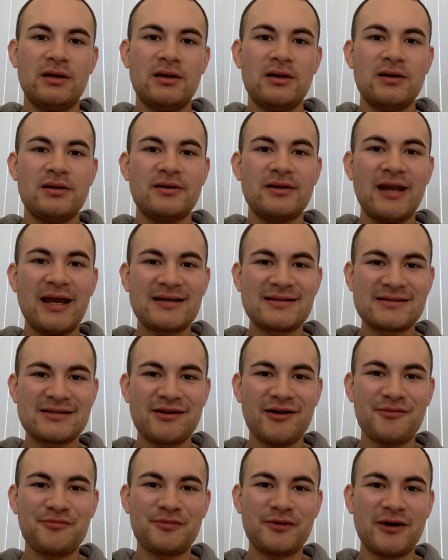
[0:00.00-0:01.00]
Next
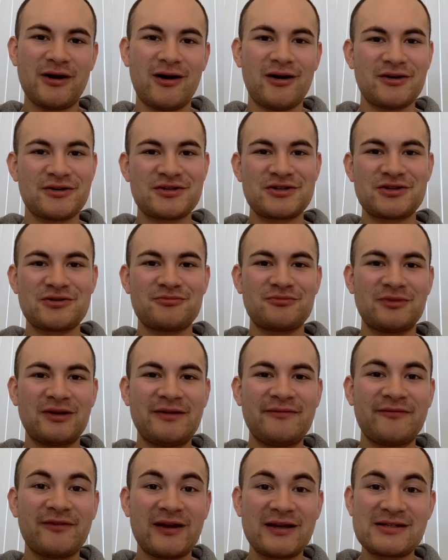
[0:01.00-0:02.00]
up are some lip
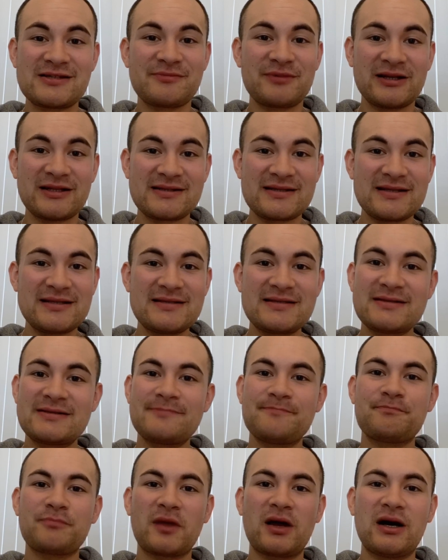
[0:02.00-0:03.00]
flexibilities.
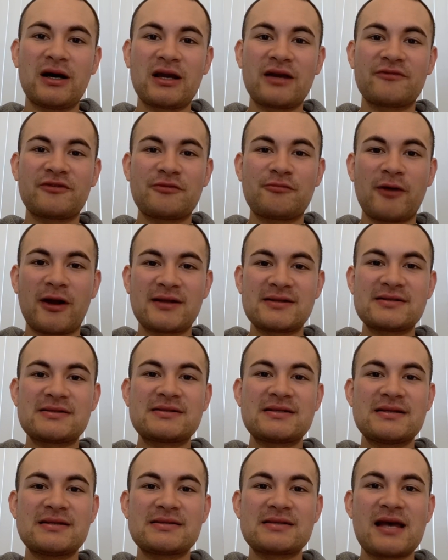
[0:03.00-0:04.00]
I have to practice
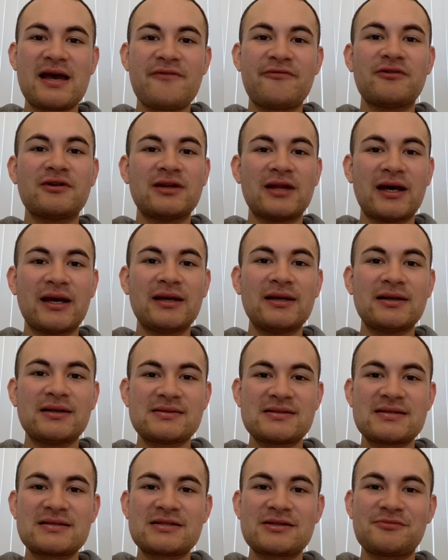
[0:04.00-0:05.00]
these every day as
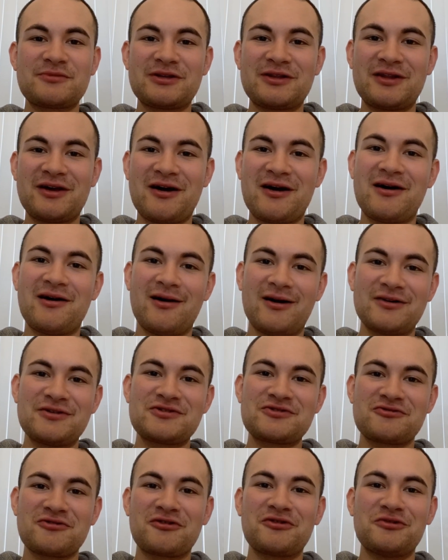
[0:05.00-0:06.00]
it's something that I
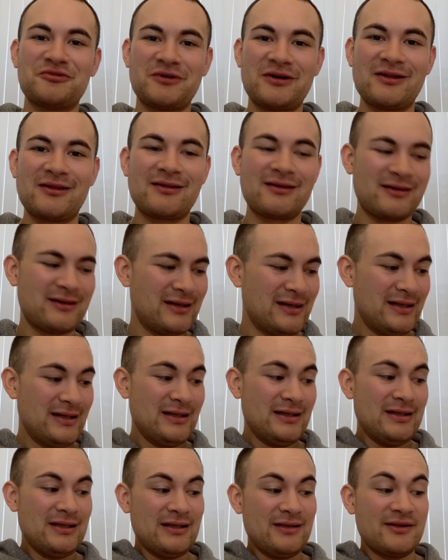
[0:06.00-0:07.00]
struggle with.
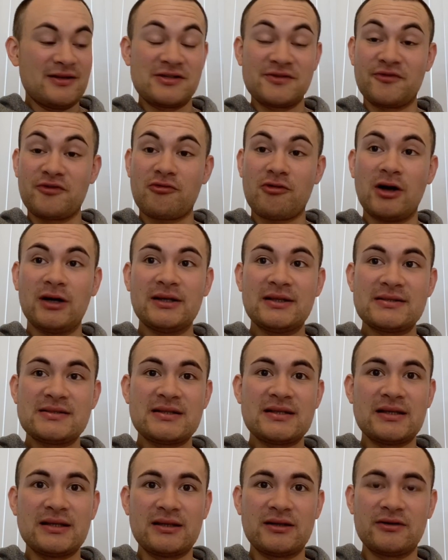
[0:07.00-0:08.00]
There's a
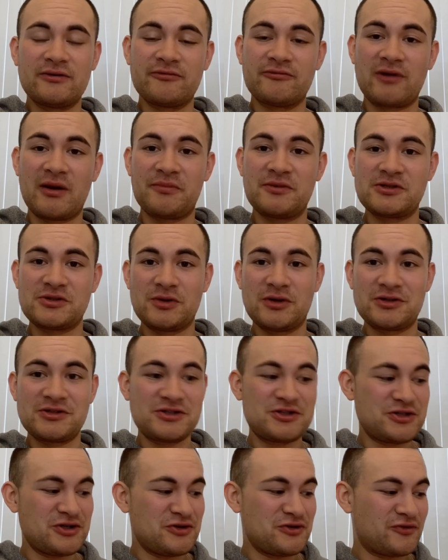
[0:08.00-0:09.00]
variety of repertoire to
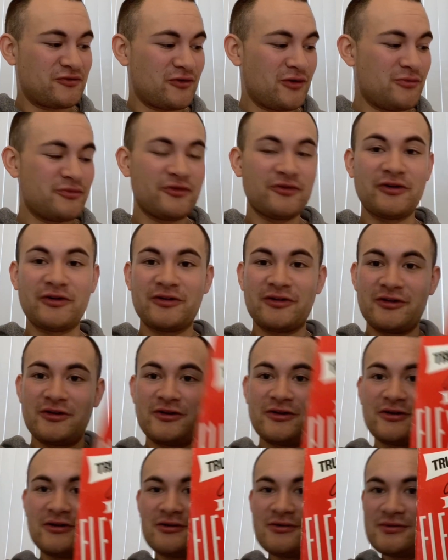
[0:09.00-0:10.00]
choose from. We've got
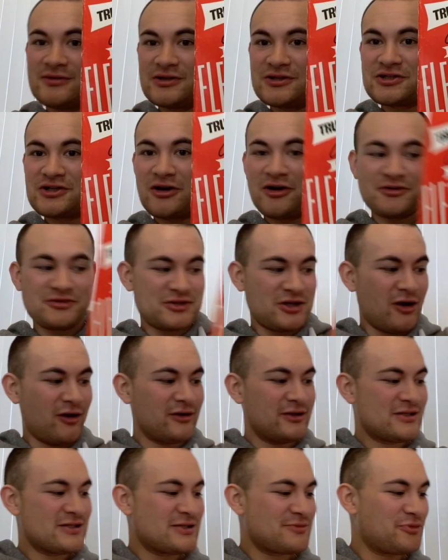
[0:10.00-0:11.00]
the Charles
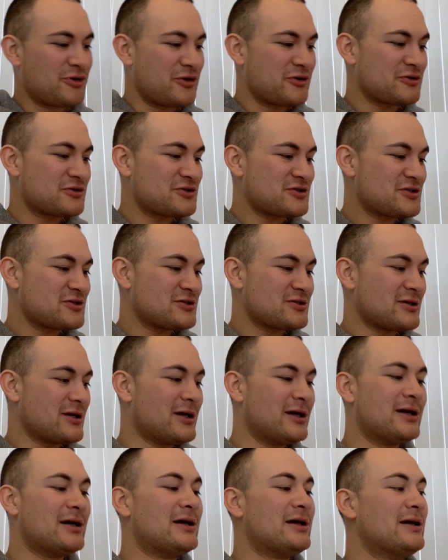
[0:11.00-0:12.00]
Collins books,
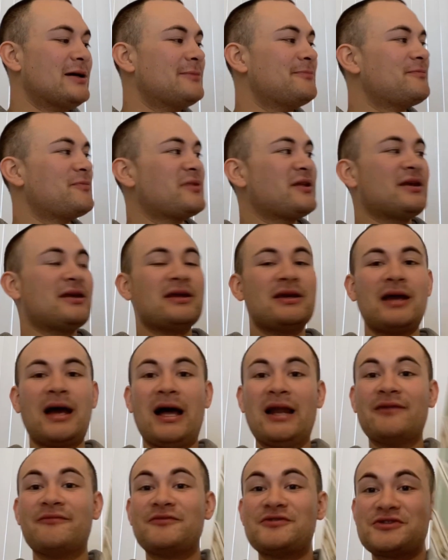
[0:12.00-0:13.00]
the
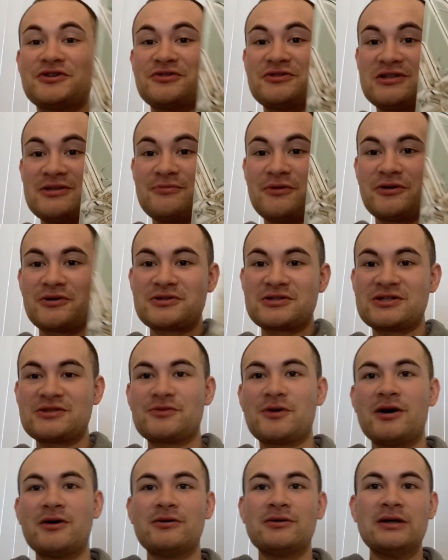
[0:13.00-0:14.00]
Alan Vizzuti books as
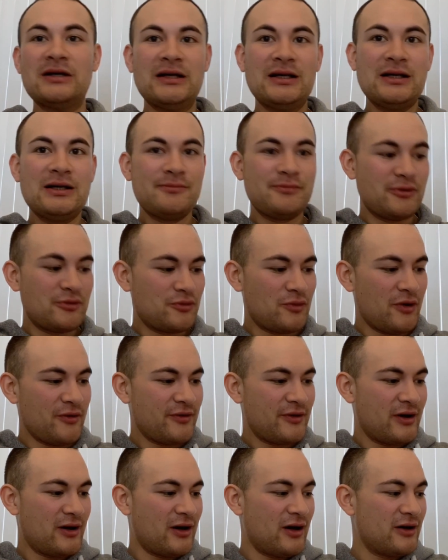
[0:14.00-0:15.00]
well, But one
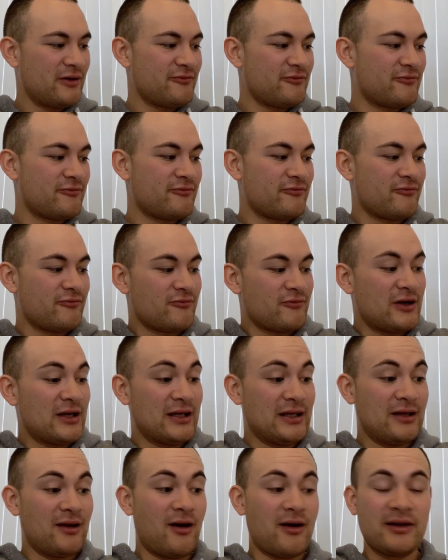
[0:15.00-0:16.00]
that I really
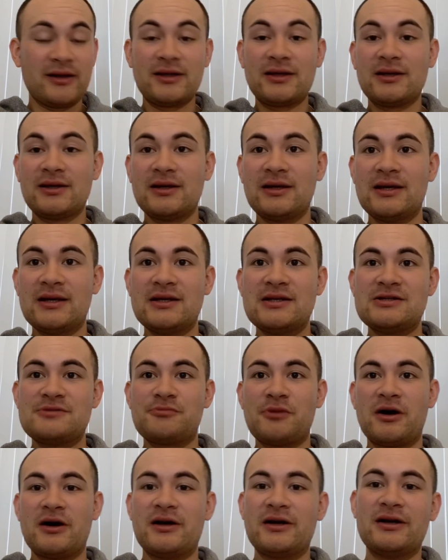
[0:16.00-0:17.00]
like is
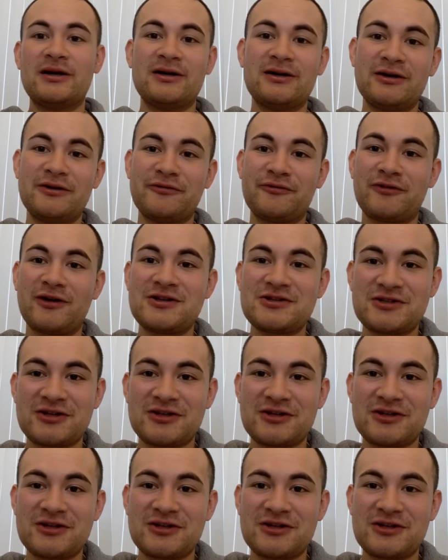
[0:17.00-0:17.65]
by a French